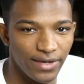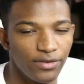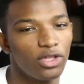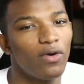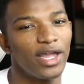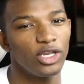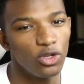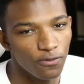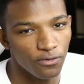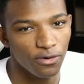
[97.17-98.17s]
even though I
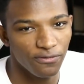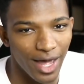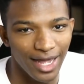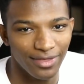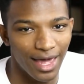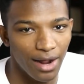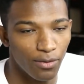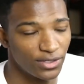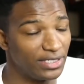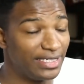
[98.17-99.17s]
knew for a fact that I
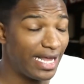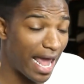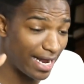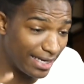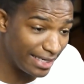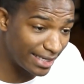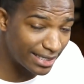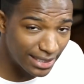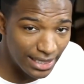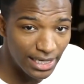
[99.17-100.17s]
wasn't
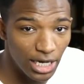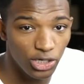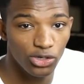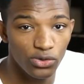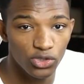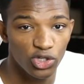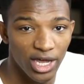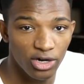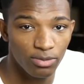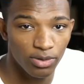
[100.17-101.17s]
technically a news
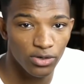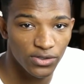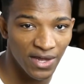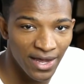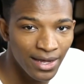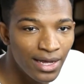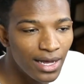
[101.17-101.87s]
channel per se,